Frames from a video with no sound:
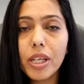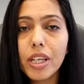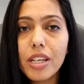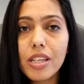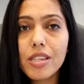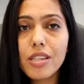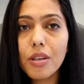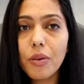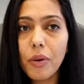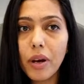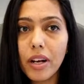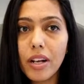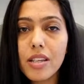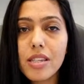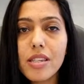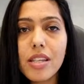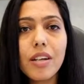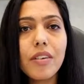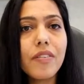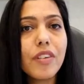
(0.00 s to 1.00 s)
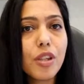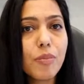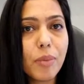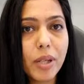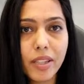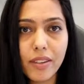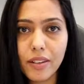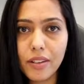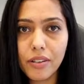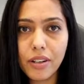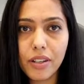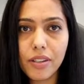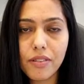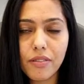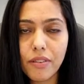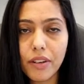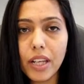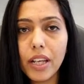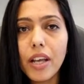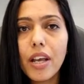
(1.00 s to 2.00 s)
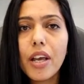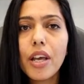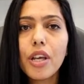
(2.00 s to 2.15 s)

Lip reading: because you are a service-based industry.